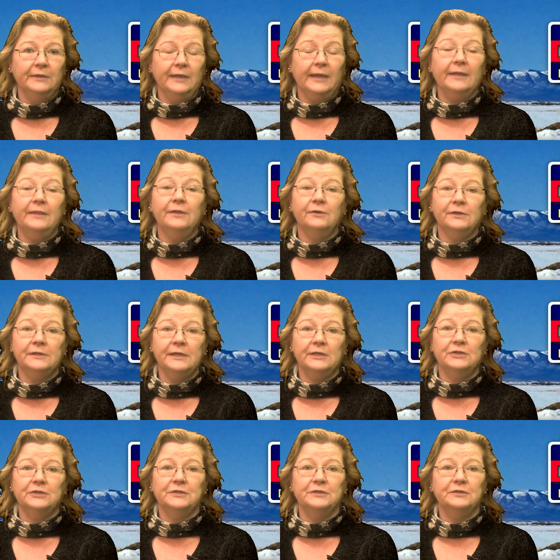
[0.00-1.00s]
and their
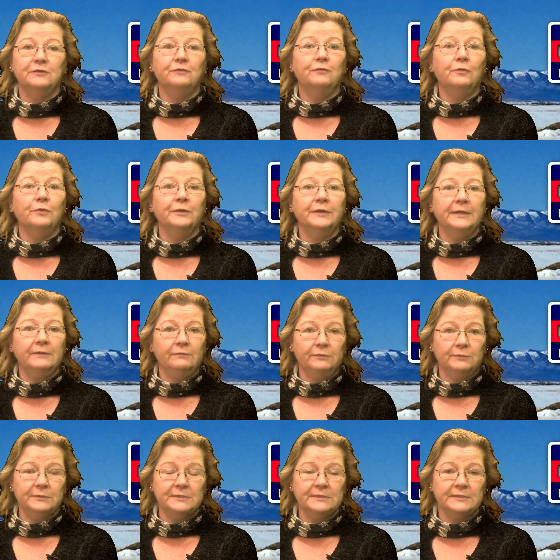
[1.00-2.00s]
connections to foreign
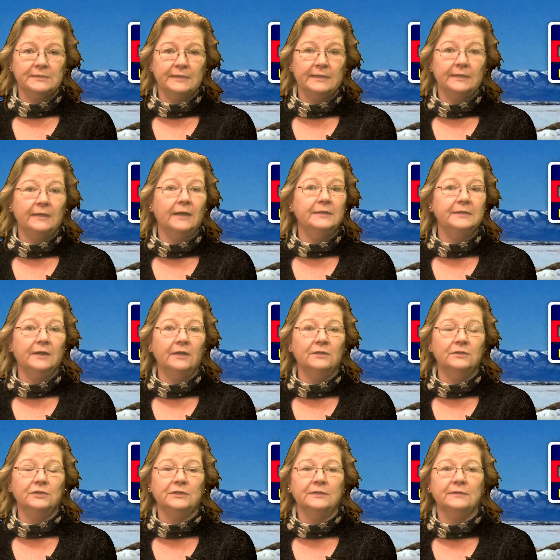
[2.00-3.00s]
influences and
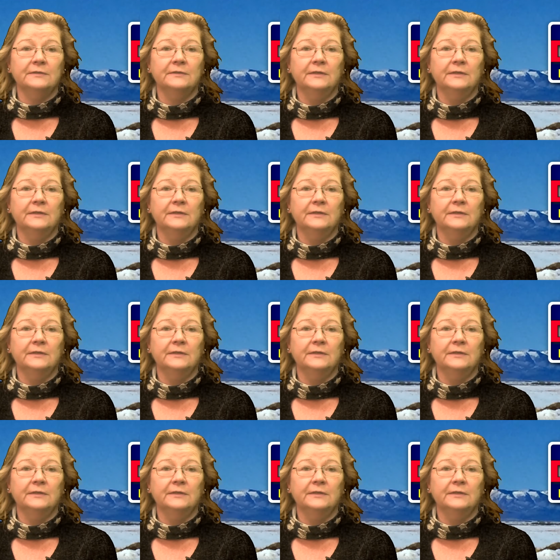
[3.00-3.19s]
ideologies.